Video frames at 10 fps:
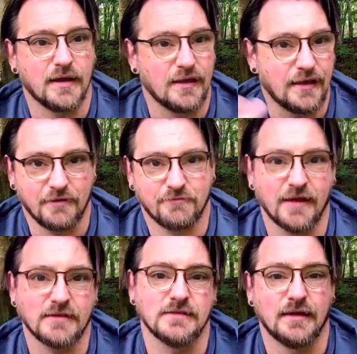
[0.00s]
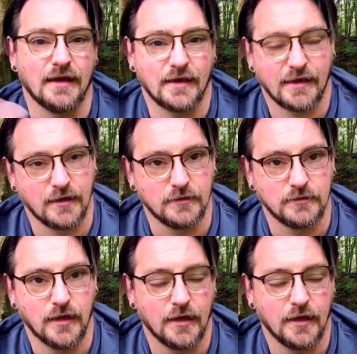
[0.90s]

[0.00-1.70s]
it can get infected, get killed,